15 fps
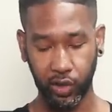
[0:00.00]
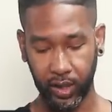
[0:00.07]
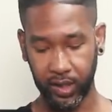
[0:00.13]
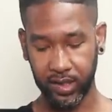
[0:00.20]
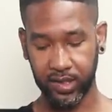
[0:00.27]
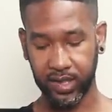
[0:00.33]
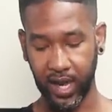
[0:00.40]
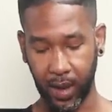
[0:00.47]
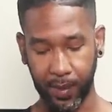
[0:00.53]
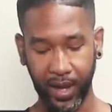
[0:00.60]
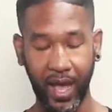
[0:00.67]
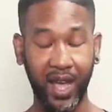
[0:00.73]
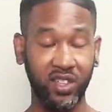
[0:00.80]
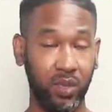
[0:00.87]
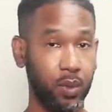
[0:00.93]
look into that,
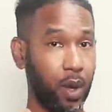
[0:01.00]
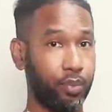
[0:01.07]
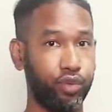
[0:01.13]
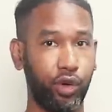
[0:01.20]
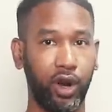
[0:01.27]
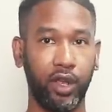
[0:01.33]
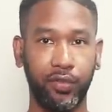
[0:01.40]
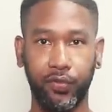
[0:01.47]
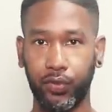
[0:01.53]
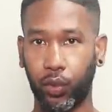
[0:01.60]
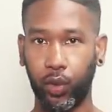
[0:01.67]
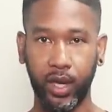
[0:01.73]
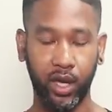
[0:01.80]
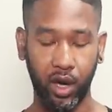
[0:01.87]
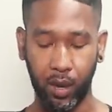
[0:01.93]
but it has to be a product
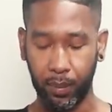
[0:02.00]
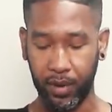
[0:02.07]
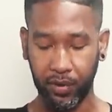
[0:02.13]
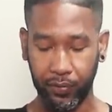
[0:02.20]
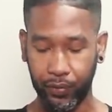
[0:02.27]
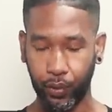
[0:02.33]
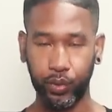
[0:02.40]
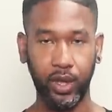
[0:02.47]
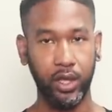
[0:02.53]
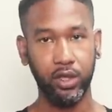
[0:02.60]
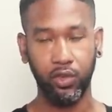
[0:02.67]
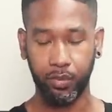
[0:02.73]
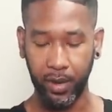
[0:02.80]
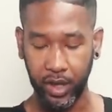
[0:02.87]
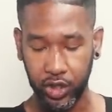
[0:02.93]
fault. It can't be a fault that
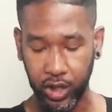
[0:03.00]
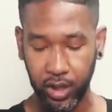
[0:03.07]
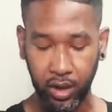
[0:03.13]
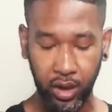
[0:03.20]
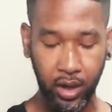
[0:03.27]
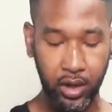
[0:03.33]
you've made, yeah?